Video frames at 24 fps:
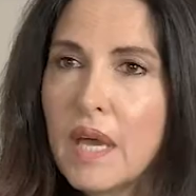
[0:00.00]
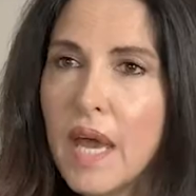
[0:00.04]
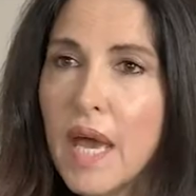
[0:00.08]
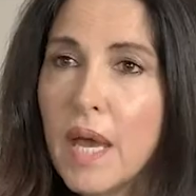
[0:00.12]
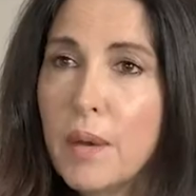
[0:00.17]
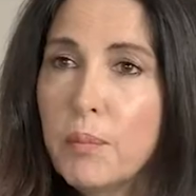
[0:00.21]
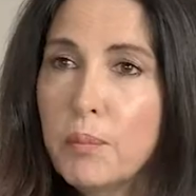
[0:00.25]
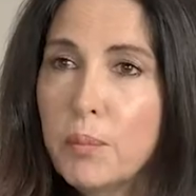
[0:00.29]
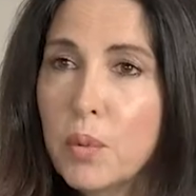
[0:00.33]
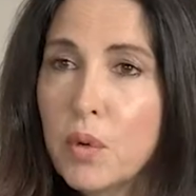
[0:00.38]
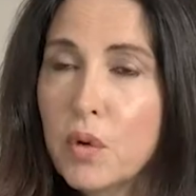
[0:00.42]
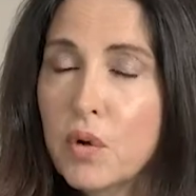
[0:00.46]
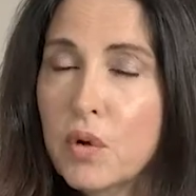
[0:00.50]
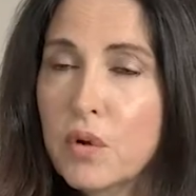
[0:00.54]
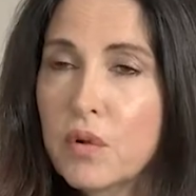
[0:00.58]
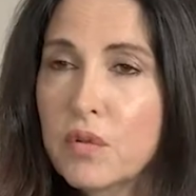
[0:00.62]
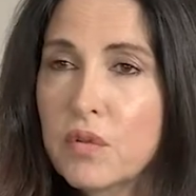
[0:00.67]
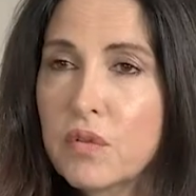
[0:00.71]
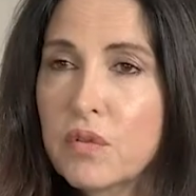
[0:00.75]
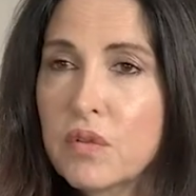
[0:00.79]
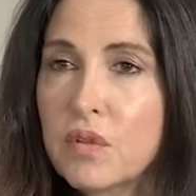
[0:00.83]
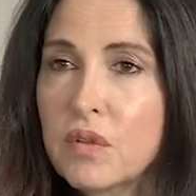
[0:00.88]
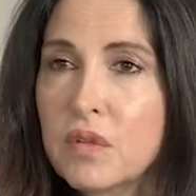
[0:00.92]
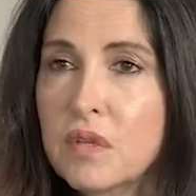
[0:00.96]
At
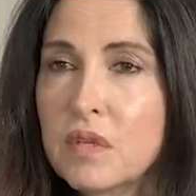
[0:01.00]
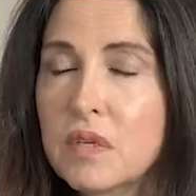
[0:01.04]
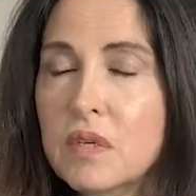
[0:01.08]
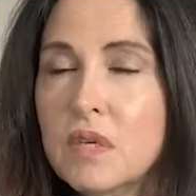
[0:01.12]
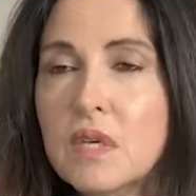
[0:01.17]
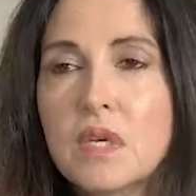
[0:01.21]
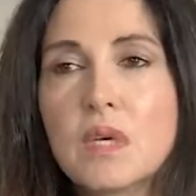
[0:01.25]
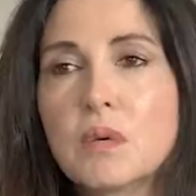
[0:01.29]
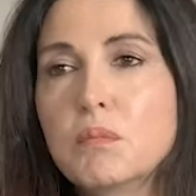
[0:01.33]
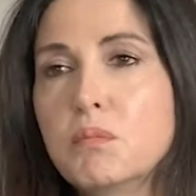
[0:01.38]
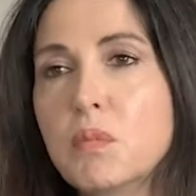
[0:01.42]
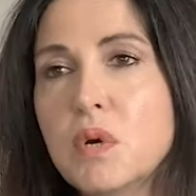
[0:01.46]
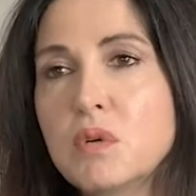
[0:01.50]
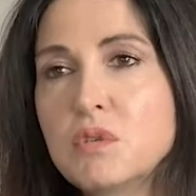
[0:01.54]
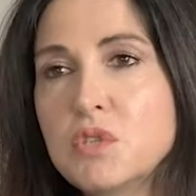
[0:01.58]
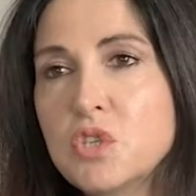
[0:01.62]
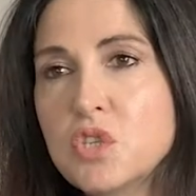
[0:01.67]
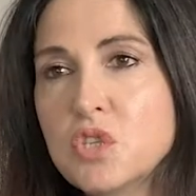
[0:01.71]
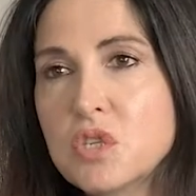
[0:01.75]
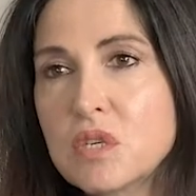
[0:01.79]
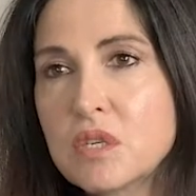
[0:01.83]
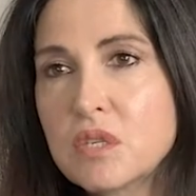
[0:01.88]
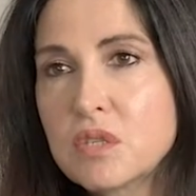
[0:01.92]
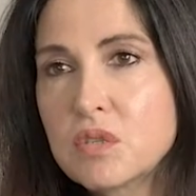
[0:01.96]
birth, most
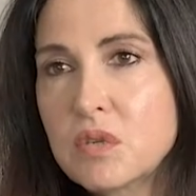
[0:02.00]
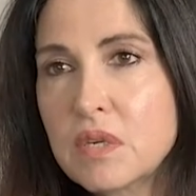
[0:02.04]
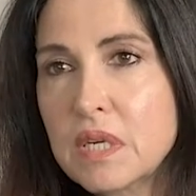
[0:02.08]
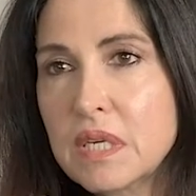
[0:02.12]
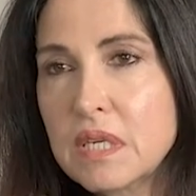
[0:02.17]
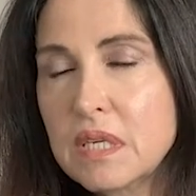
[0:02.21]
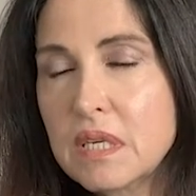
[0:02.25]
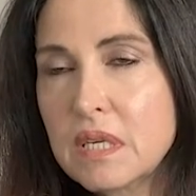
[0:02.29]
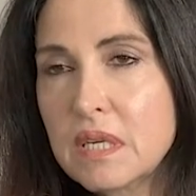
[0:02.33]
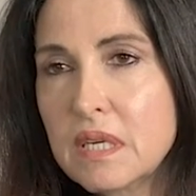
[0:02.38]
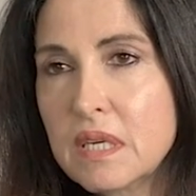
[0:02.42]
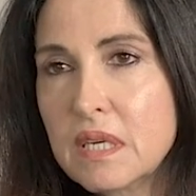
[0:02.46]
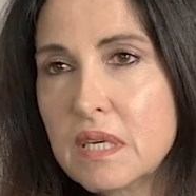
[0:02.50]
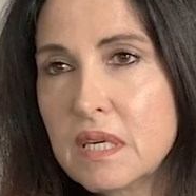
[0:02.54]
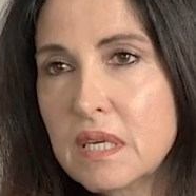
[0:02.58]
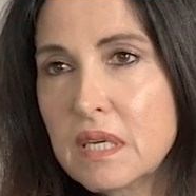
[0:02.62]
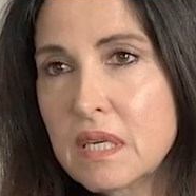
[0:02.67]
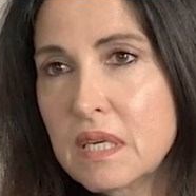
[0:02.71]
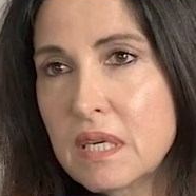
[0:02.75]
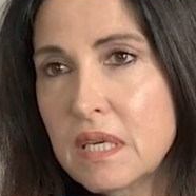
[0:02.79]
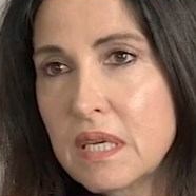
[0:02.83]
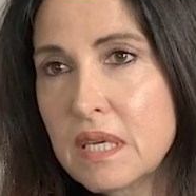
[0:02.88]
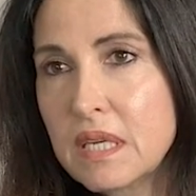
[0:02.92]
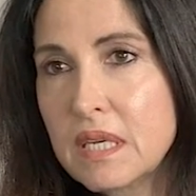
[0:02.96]
children
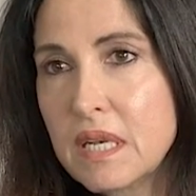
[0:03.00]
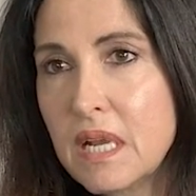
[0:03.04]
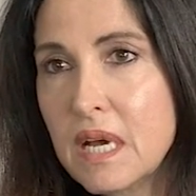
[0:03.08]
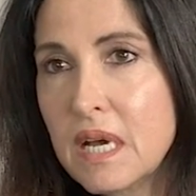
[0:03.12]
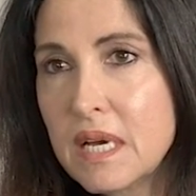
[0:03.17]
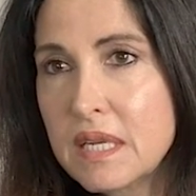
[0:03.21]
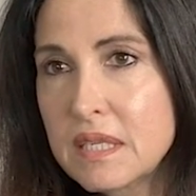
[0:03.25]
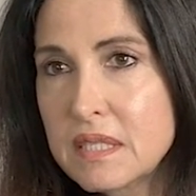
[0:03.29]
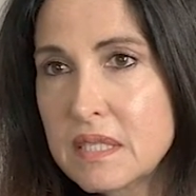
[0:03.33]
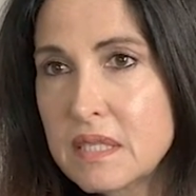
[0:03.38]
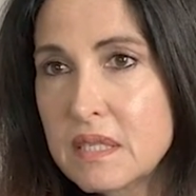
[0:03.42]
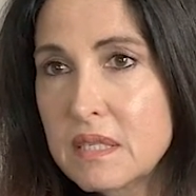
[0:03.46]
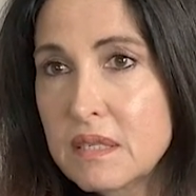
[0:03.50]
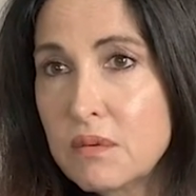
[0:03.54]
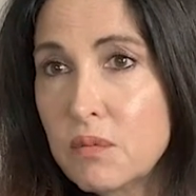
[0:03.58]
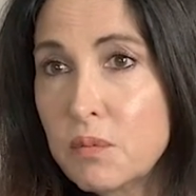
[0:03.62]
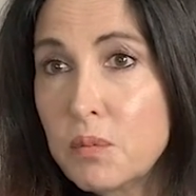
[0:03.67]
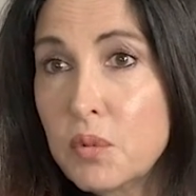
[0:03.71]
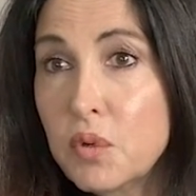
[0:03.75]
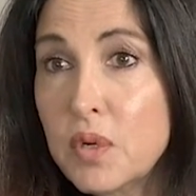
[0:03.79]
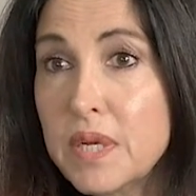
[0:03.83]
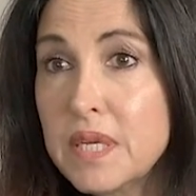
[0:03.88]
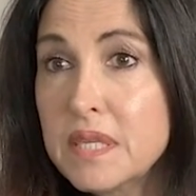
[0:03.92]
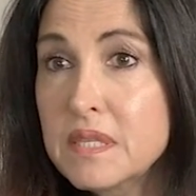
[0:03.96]
cannot
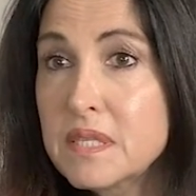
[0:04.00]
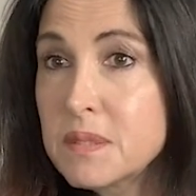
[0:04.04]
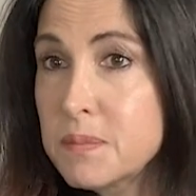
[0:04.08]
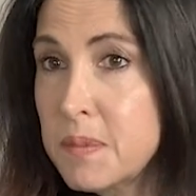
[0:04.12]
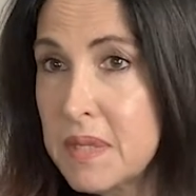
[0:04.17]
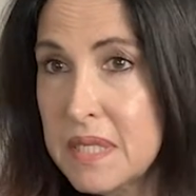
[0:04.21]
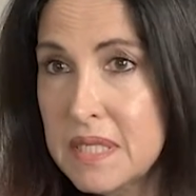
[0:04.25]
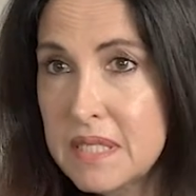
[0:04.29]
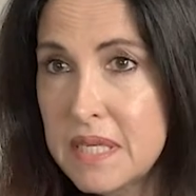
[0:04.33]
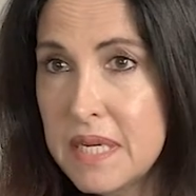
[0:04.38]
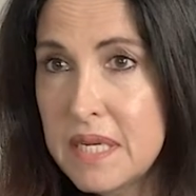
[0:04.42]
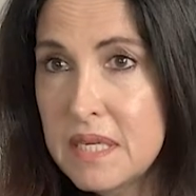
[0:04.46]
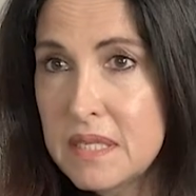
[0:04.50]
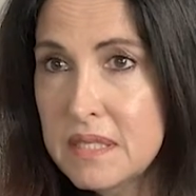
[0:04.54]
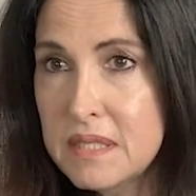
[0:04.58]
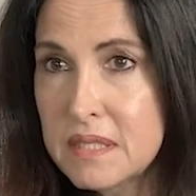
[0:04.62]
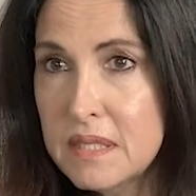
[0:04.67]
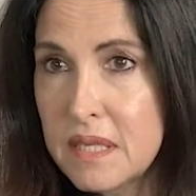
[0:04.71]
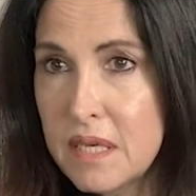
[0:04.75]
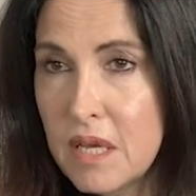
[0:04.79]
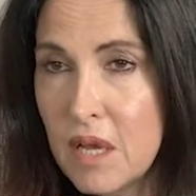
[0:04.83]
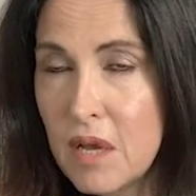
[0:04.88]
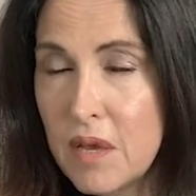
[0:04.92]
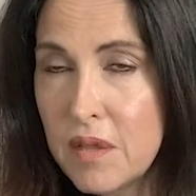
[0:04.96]
breathe
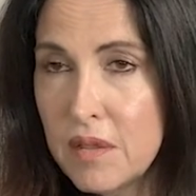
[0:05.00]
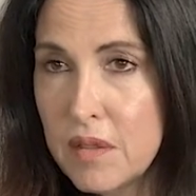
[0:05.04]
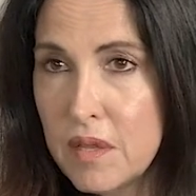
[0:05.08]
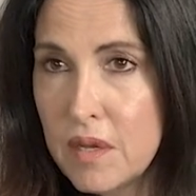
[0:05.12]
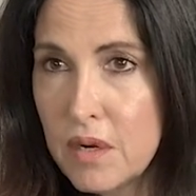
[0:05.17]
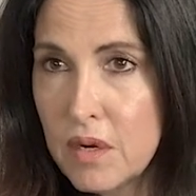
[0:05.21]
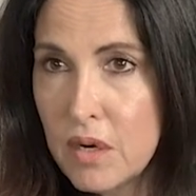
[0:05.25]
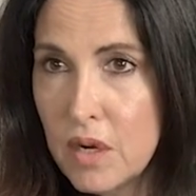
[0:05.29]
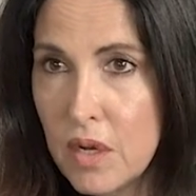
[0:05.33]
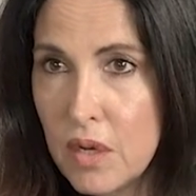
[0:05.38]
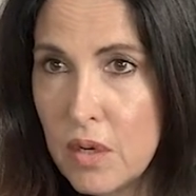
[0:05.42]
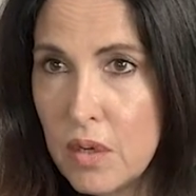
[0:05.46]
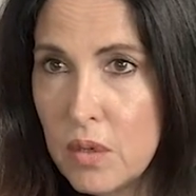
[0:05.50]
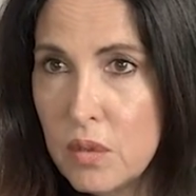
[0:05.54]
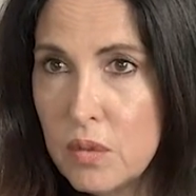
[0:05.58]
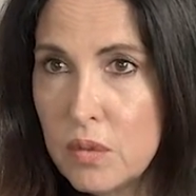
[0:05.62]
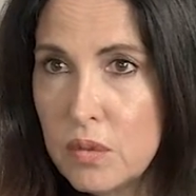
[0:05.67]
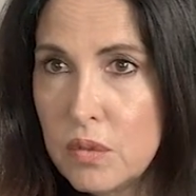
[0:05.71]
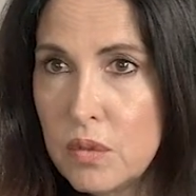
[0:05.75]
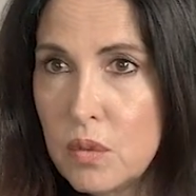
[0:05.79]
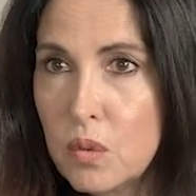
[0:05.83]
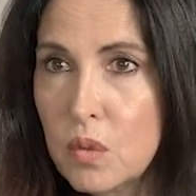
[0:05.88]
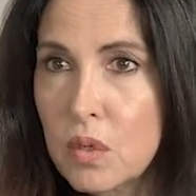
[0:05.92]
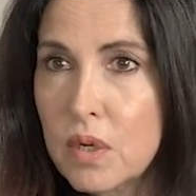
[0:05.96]
spontaneously on their
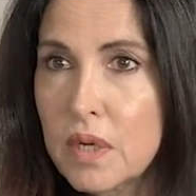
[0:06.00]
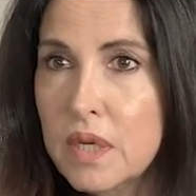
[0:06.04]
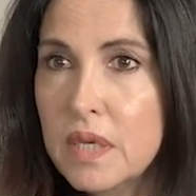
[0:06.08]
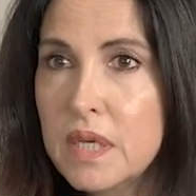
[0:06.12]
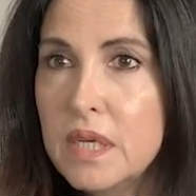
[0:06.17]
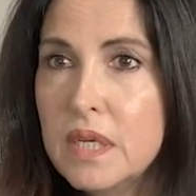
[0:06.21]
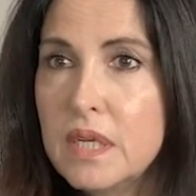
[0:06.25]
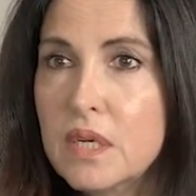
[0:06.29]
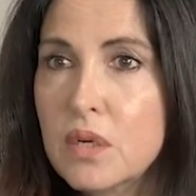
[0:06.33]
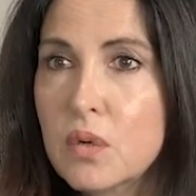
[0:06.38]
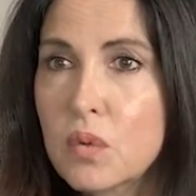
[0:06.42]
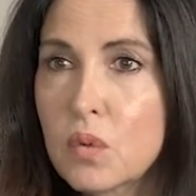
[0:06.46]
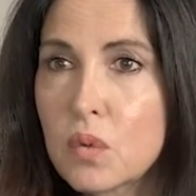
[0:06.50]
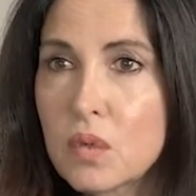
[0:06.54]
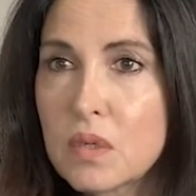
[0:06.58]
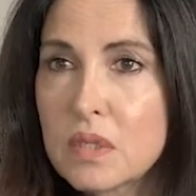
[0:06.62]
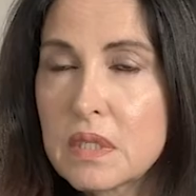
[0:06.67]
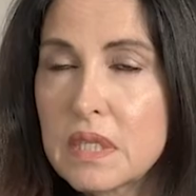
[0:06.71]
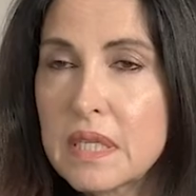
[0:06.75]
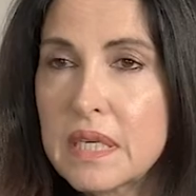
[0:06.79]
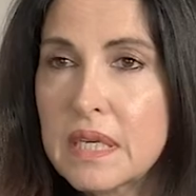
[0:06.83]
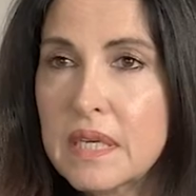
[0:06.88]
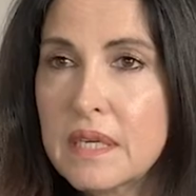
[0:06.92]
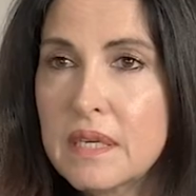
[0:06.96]
own or eat
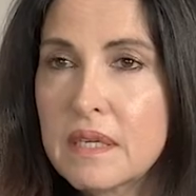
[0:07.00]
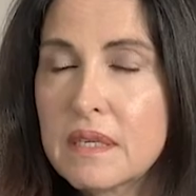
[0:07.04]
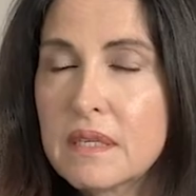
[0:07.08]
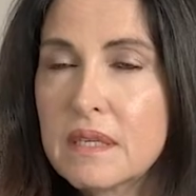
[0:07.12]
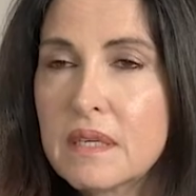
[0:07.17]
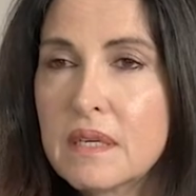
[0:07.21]
orally,